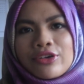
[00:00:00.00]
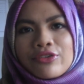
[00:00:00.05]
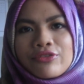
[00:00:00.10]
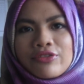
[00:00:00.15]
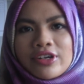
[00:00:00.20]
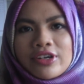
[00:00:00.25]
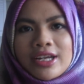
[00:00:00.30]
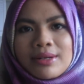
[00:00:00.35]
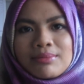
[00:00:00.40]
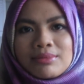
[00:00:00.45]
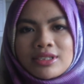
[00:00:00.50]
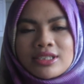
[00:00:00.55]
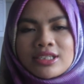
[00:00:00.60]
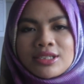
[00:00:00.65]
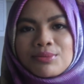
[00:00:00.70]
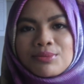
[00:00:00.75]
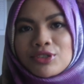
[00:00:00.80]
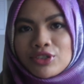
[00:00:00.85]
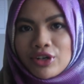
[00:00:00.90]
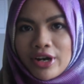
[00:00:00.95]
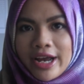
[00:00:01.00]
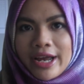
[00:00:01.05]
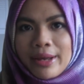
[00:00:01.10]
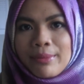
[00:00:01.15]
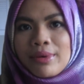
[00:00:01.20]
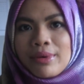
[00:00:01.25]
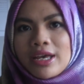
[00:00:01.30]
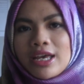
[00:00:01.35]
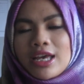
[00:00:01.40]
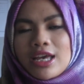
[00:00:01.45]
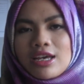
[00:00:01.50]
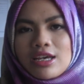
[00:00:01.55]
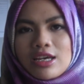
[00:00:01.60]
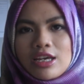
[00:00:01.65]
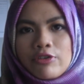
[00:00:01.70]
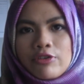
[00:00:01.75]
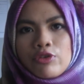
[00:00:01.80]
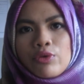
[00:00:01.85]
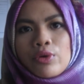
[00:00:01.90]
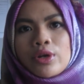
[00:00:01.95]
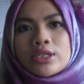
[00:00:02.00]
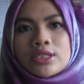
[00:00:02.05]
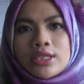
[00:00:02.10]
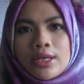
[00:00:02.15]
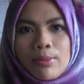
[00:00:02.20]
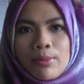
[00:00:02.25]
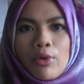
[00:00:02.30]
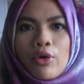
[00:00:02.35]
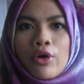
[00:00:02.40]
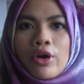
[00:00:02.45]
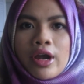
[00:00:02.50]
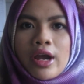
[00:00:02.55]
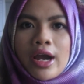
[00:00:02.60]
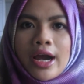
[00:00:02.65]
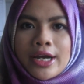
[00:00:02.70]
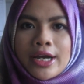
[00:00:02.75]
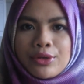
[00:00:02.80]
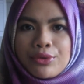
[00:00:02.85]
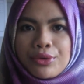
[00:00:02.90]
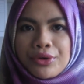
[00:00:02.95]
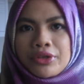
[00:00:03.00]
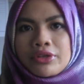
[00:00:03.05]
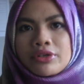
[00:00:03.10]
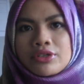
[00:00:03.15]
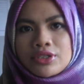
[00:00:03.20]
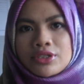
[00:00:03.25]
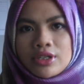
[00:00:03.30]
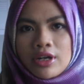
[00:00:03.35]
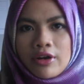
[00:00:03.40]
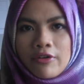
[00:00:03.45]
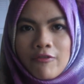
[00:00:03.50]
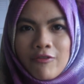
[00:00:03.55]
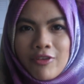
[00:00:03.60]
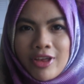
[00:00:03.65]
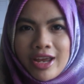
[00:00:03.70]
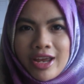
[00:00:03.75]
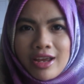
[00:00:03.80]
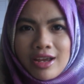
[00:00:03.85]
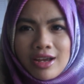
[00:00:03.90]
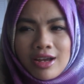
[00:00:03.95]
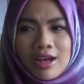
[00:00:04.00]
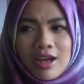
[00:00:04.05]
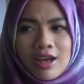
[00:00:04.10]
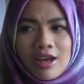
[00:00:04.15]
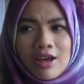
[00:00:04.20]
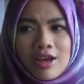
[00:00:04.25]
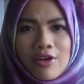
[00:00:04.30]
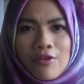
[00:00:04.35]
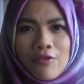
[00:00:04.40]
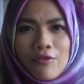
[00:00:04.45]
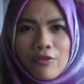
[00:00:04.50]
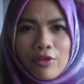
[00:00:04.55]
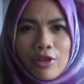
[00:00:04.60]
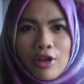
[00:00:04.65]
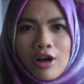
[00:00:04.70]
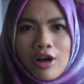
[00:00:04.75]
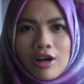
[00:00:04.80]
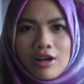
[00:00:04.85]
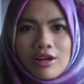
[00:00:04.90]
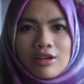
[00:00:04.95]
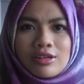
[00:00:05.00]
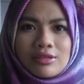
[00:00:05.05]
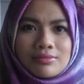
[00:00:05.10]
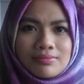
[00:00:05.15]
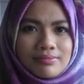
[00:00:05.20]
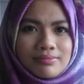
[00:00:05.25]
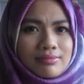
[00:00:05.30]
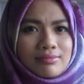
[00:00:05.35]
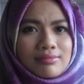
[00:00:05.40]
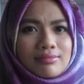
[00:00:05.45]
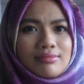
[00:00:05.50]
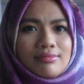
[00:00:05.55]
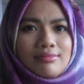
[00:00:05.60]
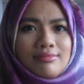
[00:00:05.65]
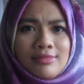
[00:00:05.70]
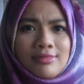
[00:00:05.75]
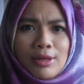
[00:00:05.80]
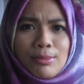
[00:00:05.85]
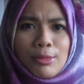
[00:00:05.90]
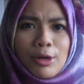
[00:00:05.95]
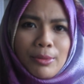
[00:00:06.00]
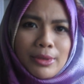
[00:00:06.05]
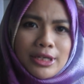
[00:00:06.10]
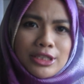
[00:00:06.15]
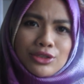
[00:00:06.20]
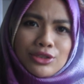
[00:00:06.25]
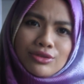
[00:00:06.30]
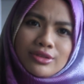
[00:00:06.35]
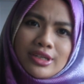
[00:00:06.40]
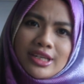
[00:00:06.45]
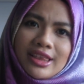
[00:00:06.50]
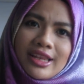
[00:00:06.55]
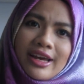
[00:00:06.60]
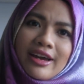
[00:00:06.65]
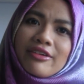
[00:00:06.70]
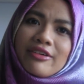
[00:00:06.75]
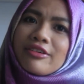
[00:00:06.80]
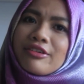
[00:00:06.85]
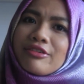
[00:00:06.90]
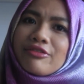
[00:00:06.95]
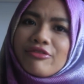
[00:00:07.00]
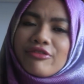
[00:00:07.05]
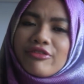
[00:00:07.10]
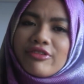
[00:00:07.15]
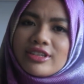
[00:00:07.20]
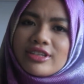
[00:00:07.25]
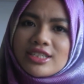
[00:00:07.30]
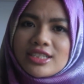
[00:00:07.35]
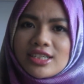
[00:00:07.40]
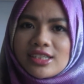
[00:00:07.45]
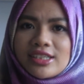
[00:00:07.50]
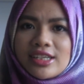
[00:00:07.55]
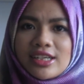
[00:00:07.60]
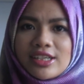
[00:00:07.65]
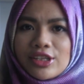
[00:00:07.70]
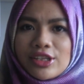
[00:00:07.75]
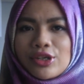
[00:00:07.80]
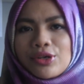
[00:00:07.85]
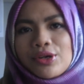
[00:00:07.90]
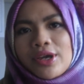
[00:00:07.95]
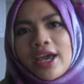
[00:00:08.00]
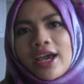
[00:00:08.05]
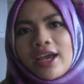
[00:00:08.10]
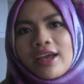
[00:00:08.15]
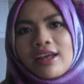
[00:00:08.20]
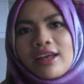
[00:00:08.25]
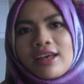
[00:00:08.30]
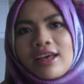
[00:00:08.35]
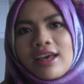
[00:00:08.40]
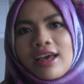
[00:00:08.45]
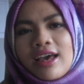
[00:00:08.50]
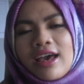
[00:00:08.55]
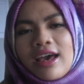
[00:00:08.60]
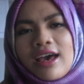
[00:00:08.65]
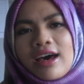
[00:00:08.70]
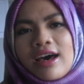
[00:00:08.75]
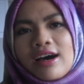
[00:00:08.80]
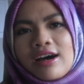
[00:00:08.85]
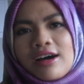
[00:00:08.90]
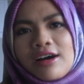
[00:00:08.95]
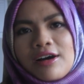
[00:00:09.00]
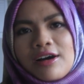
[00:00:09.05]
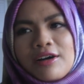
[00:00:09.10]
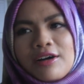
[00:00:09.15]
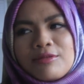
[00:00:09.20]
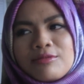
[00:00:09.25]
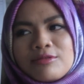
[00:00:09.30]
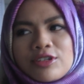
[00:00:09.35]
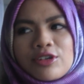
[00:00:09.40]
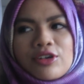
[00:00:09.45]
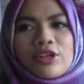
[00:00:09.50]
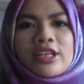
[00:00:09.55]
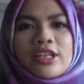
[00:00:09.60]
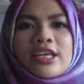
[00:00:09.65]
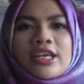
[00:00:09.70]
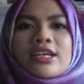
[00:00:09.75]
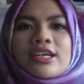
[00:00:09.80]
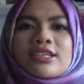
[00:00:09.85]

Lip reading: Don't forget to subscribe if you want to see more. I do other stuff like vlog about my student life, studying in the UK. So click